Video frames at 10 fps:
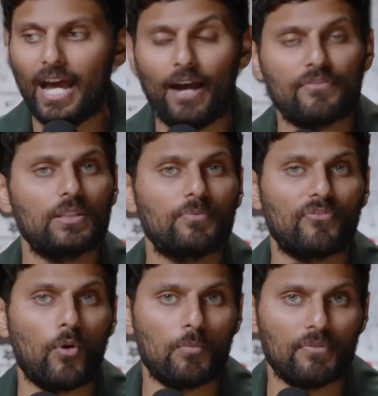have in the
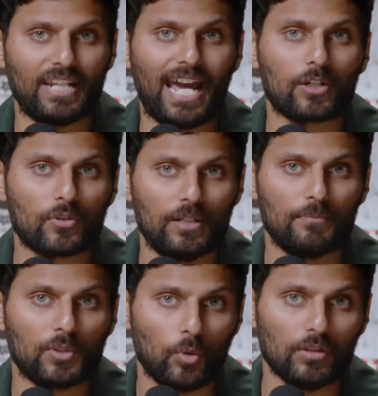form of an
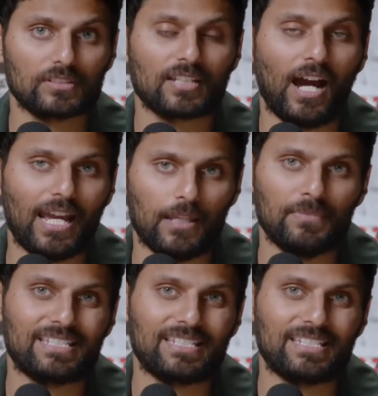acronym called TIME,